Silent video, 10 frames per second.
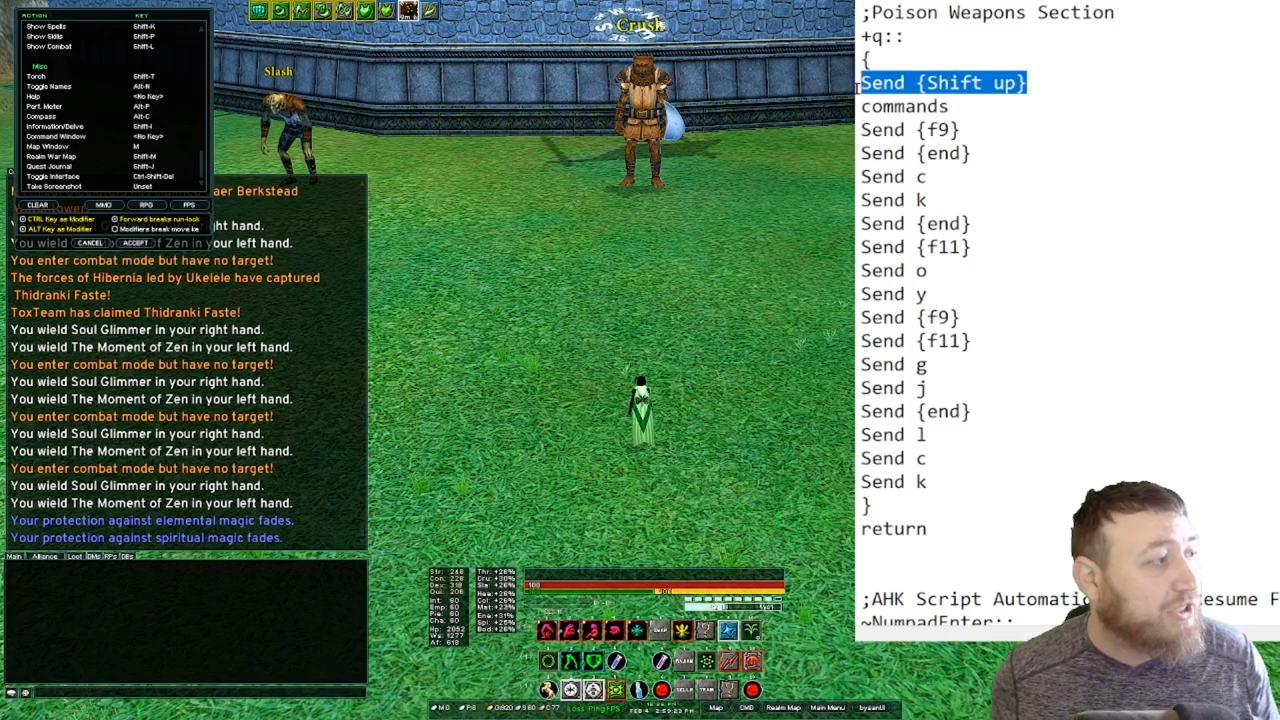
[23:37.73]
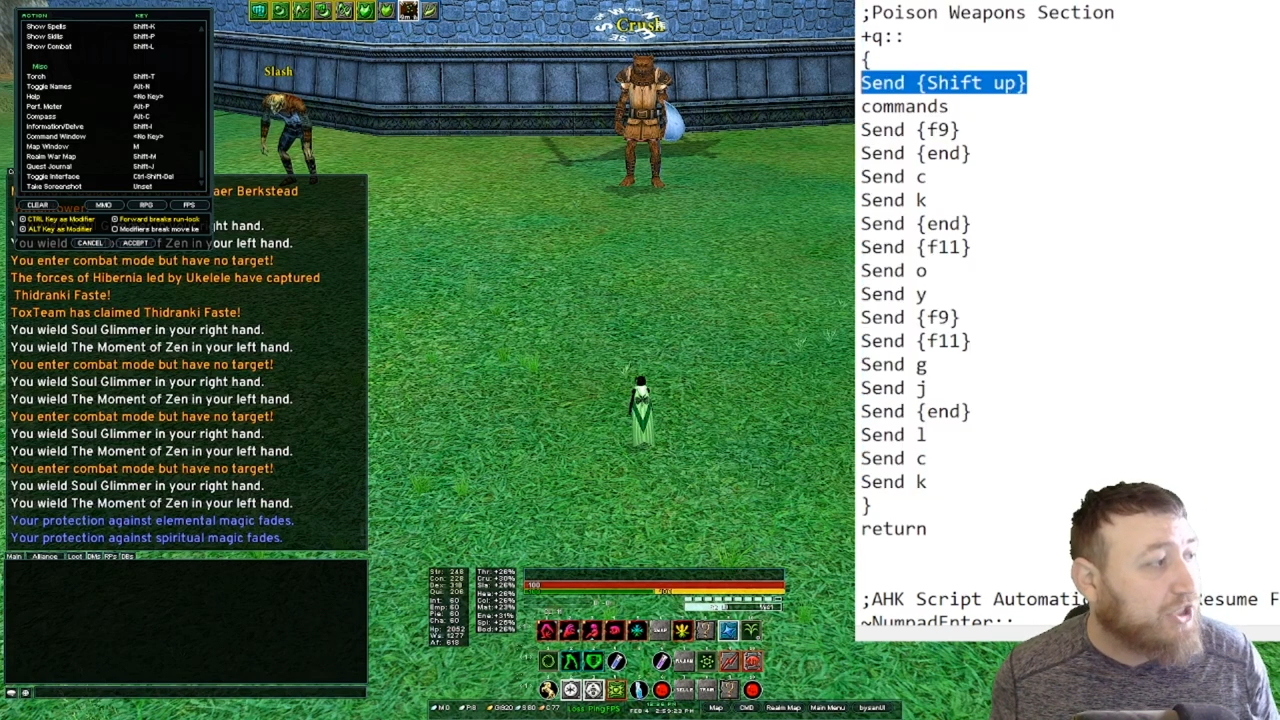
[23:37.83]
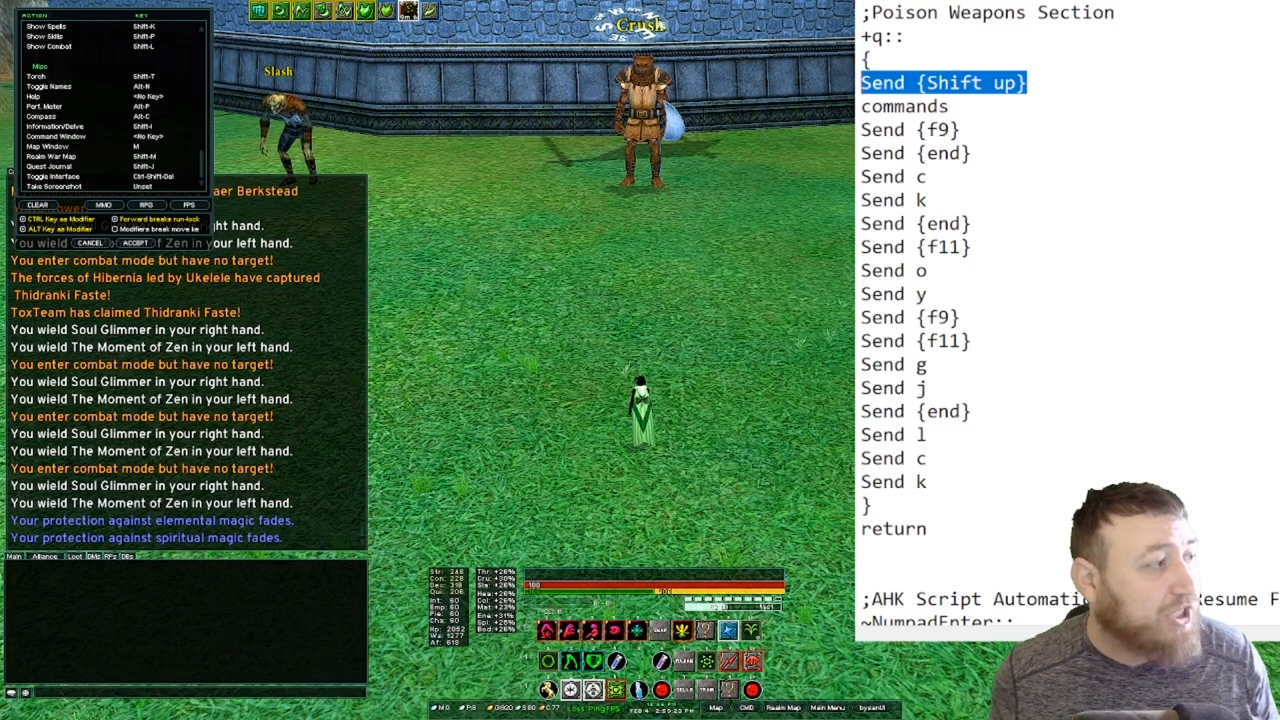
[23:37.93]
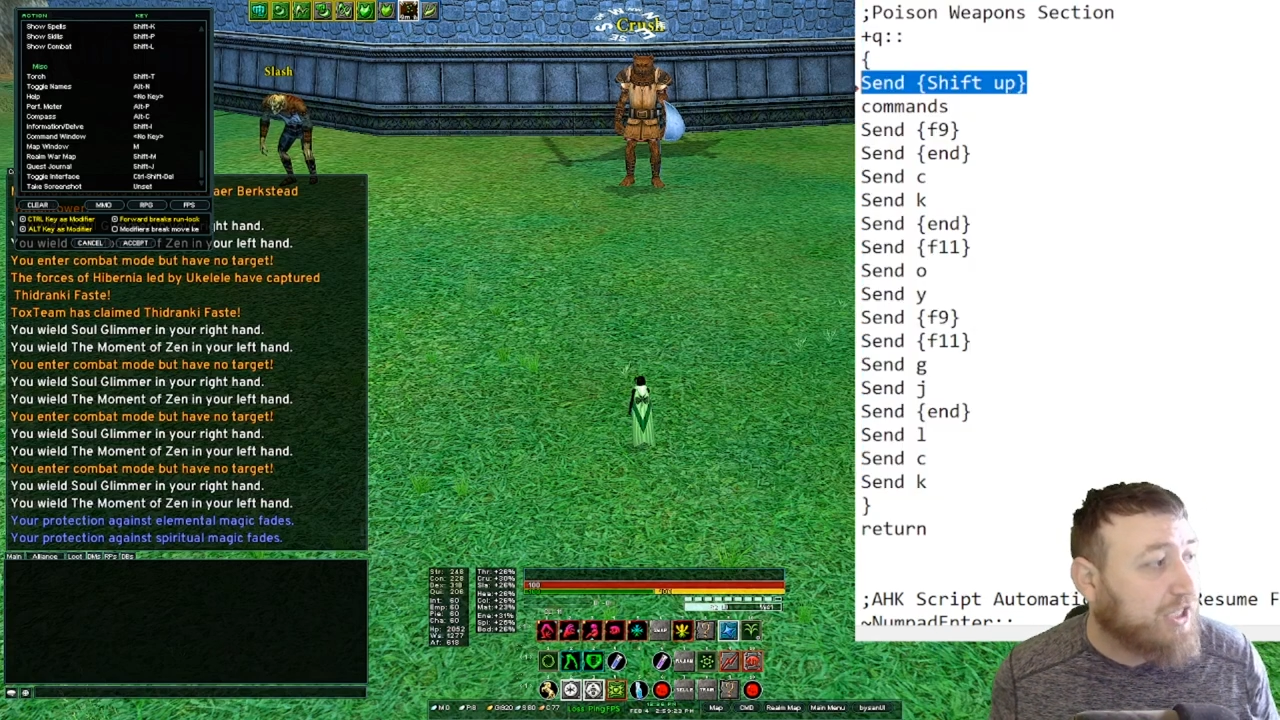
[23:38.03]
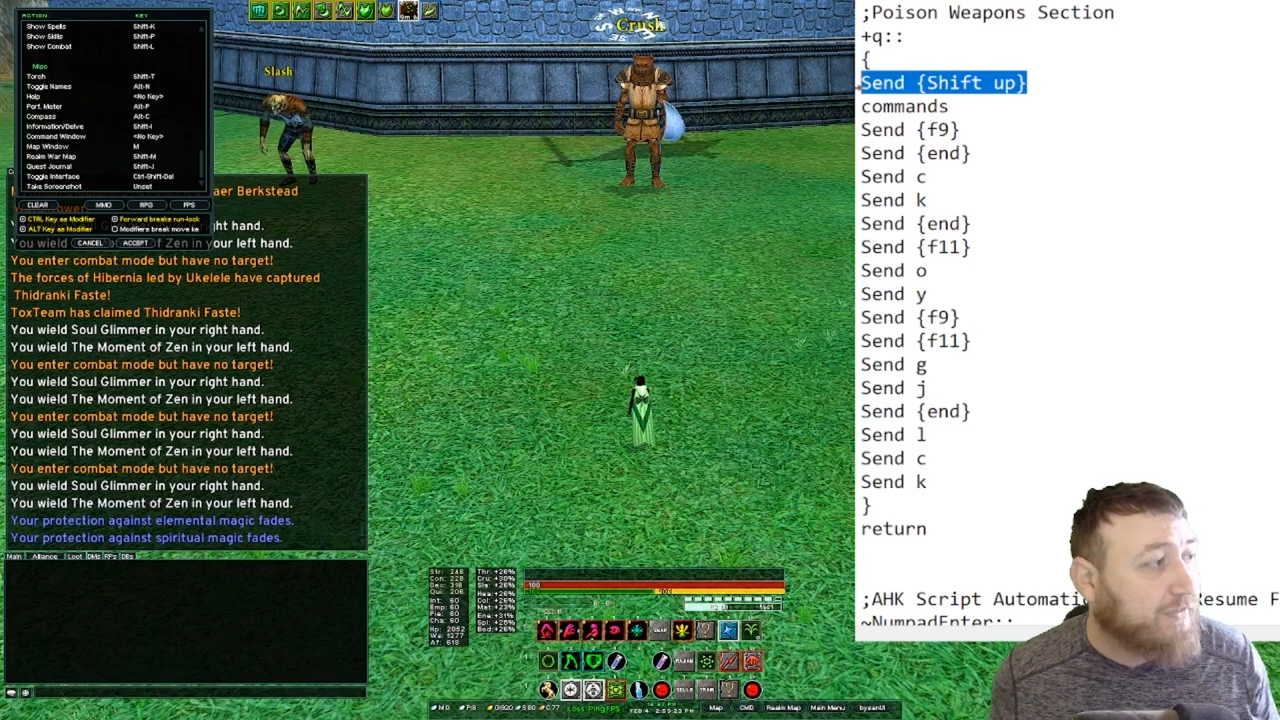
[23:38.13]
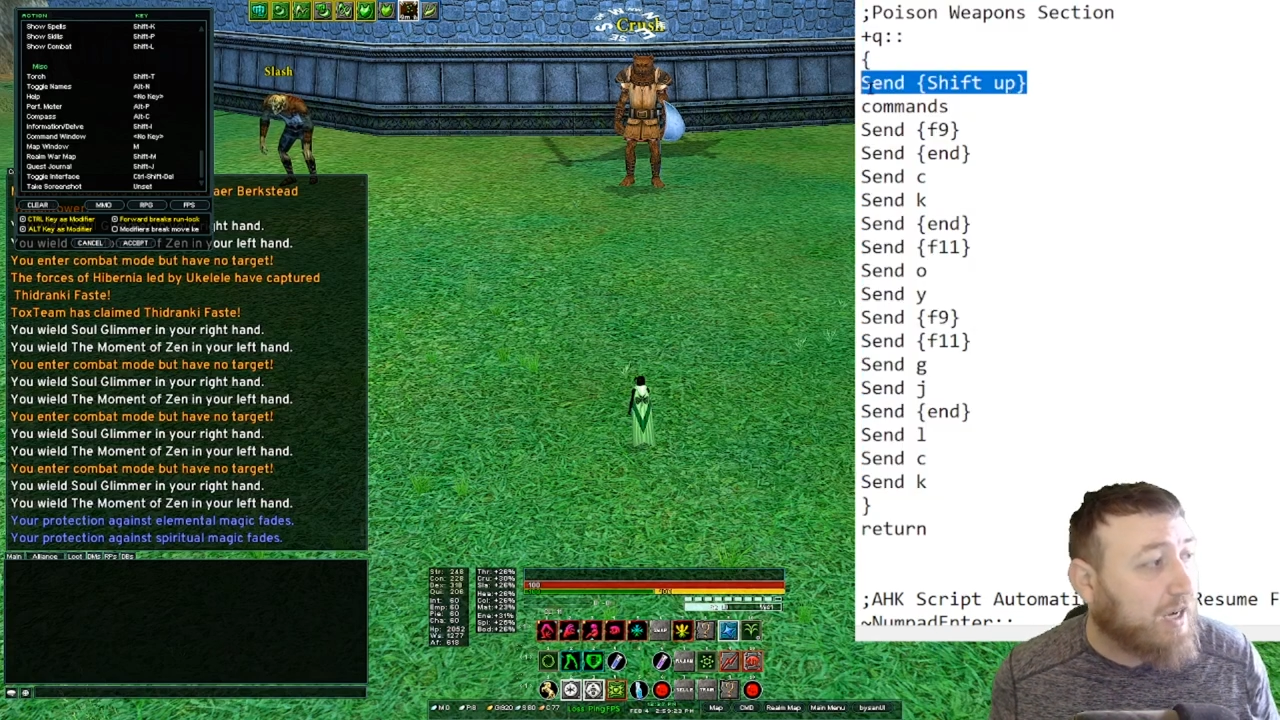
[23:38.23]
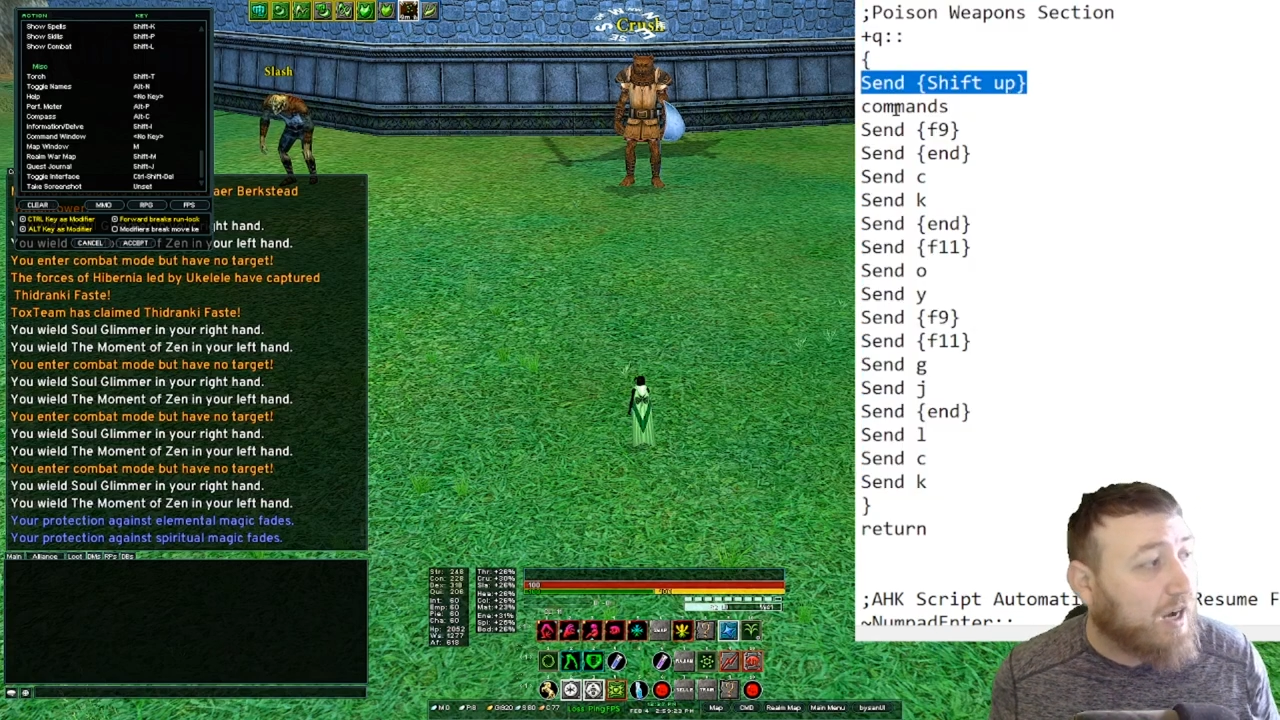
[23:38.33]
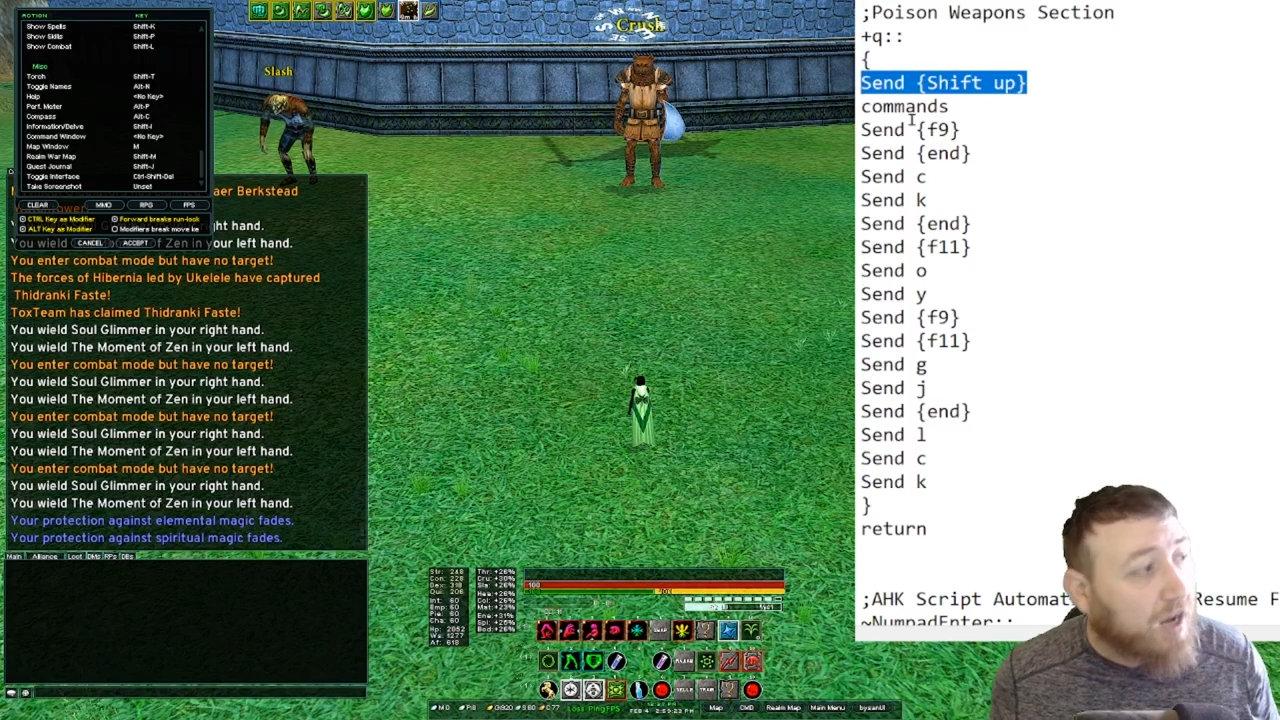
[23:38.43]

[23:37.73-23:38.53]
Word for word: shift